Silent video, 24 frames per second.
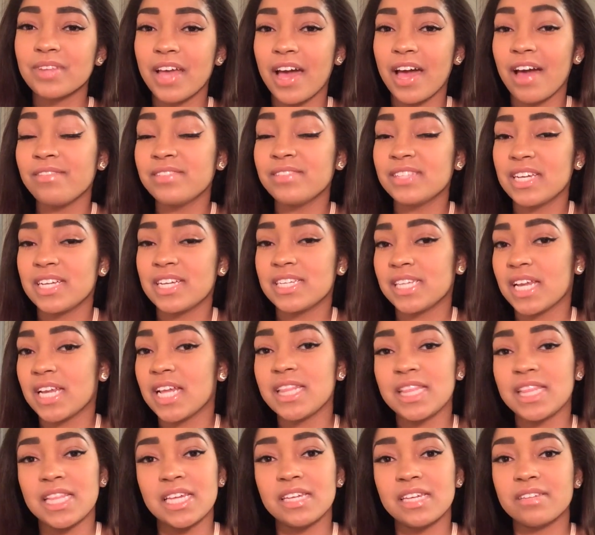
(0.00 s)
I've done
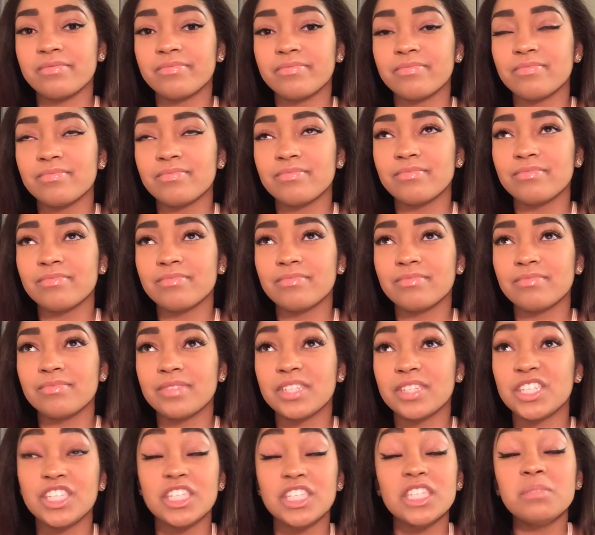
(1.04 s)
nothing.
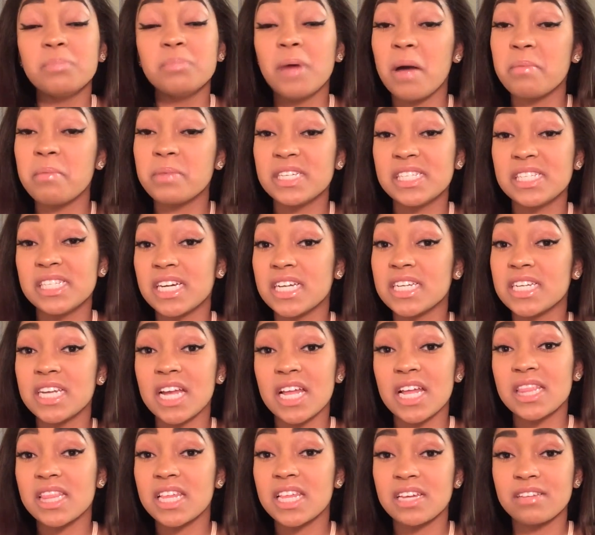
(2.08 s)
She's probably done
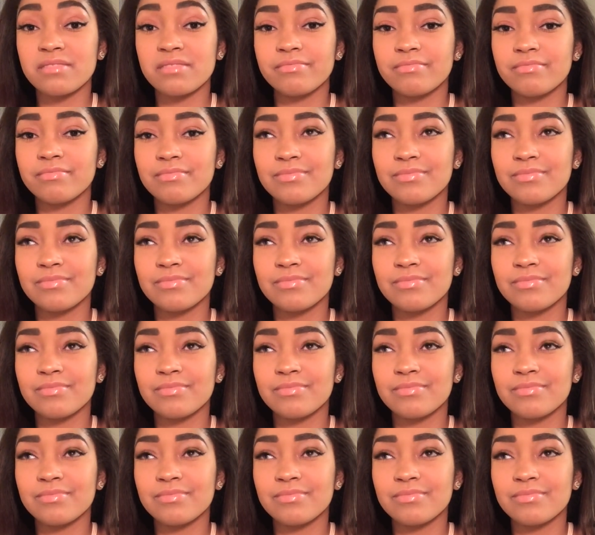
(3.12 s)
nothing.